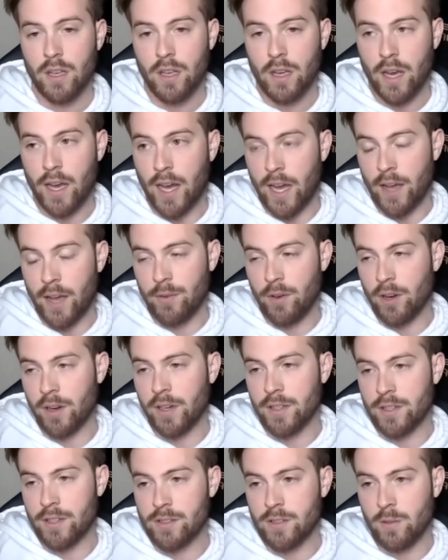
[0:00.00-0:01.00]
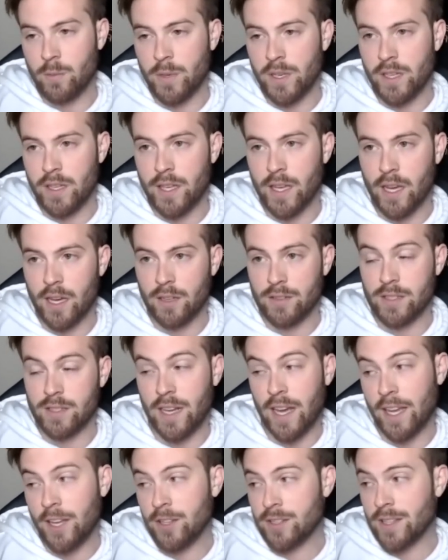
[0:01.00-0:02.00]
I've audited so many accounts and
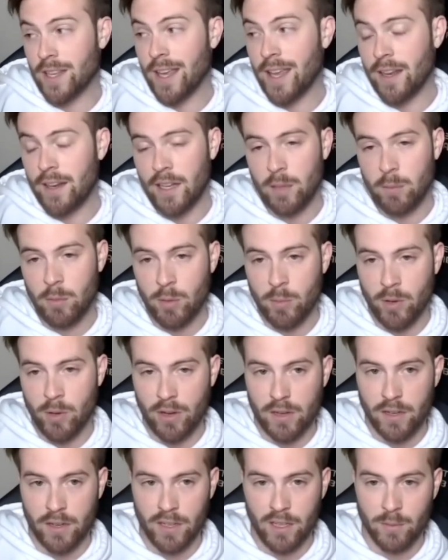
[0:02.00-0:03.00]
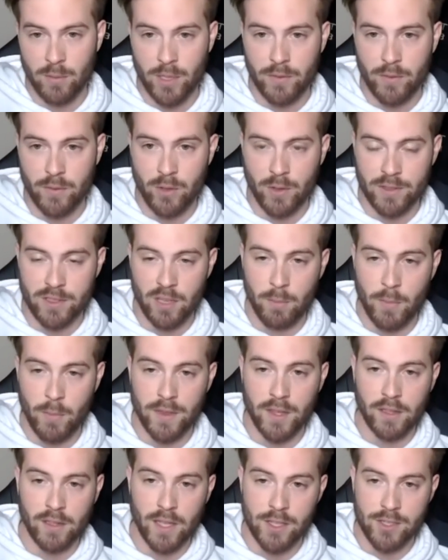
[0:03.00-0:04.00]
I used to hate email marketing, but of course I met the
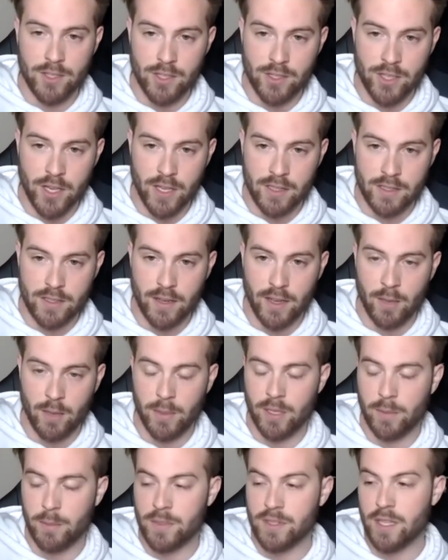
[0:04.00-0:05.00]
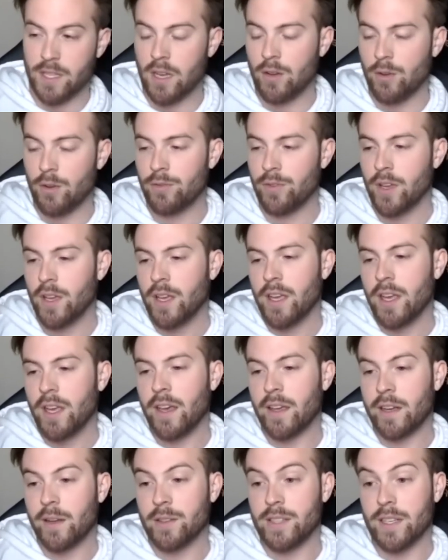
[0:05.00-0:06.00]
legend Chase Diamond himself
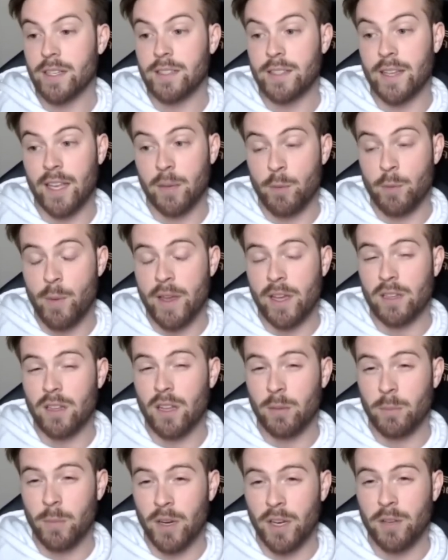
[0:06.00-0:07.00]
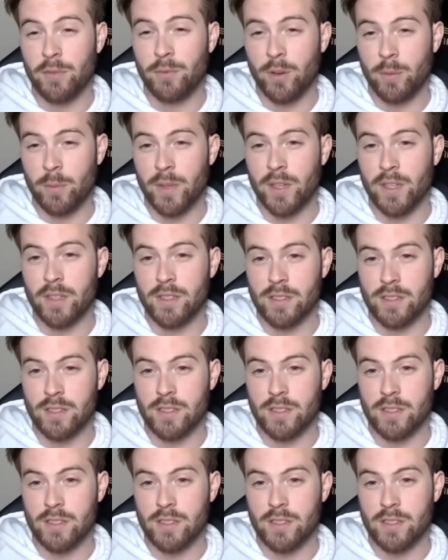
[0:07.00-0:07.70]
and I was like, damn, you make a lot of money from this.